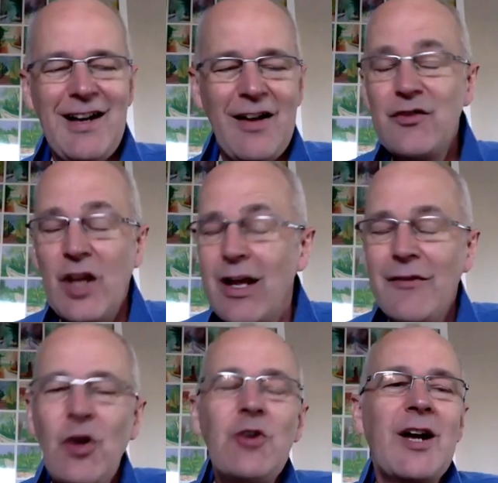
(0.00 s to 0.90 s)

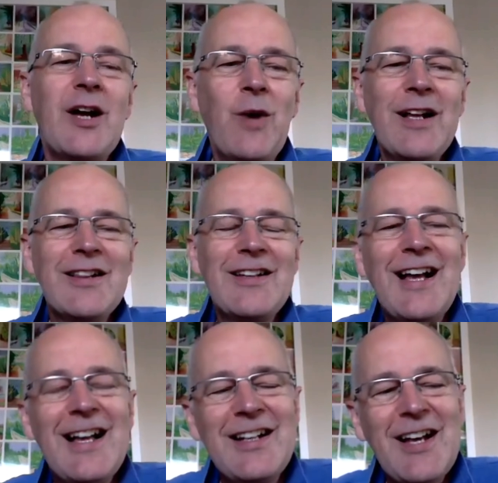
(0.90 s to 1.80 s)
Have not well.
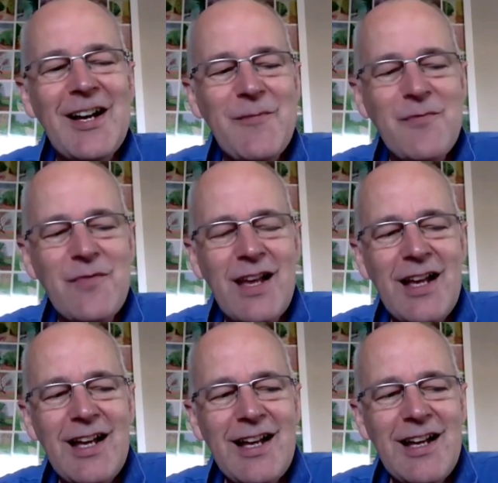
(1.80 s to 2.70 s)
And
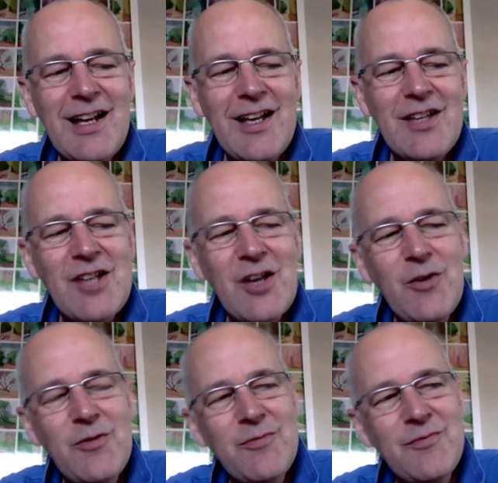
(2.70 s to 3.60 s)

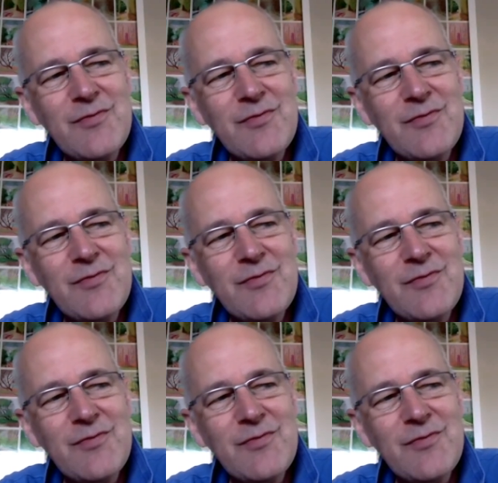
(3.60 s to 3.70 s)
so